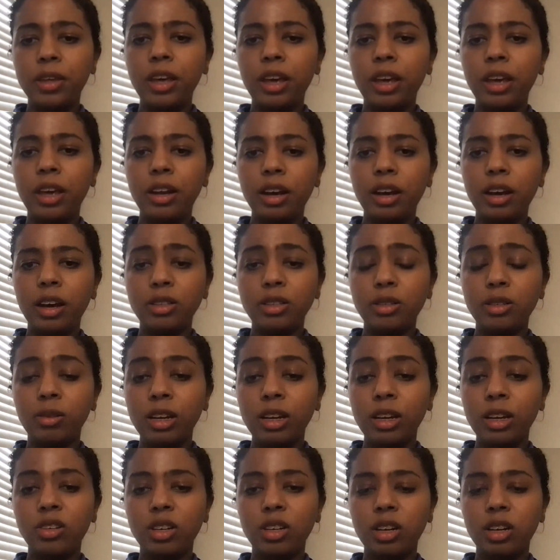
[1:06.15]
in
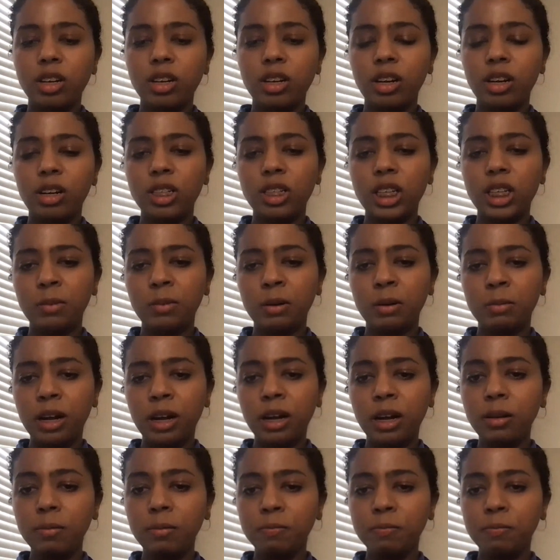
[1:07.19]
isolation in
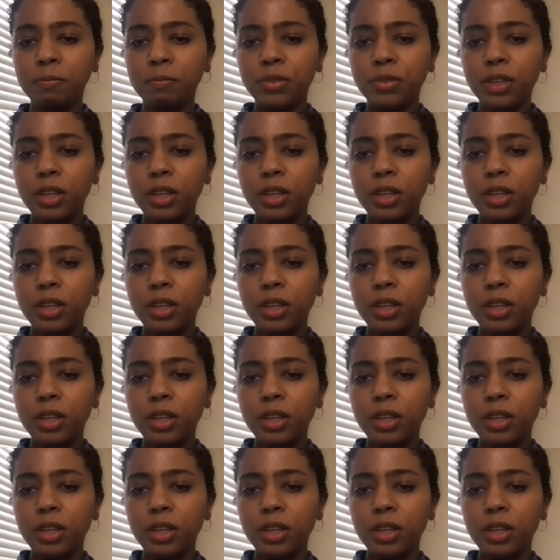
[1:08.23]
CMML.